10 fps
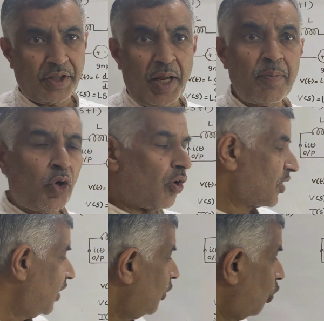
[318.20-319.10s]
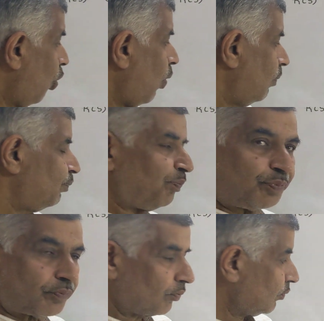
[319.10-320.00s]
time constant tau.
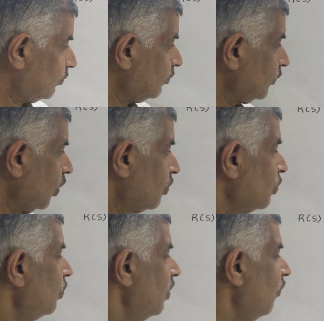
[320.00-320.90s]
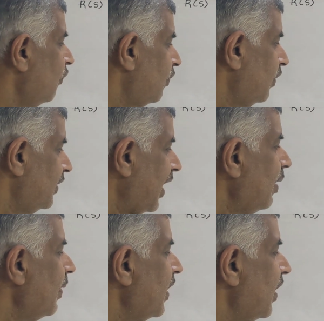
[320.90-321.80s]
So if
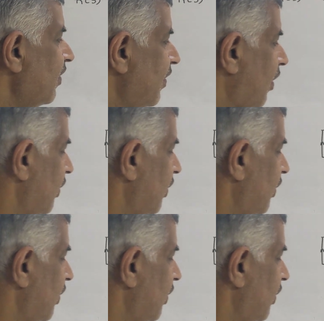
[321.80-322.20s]
L by r is a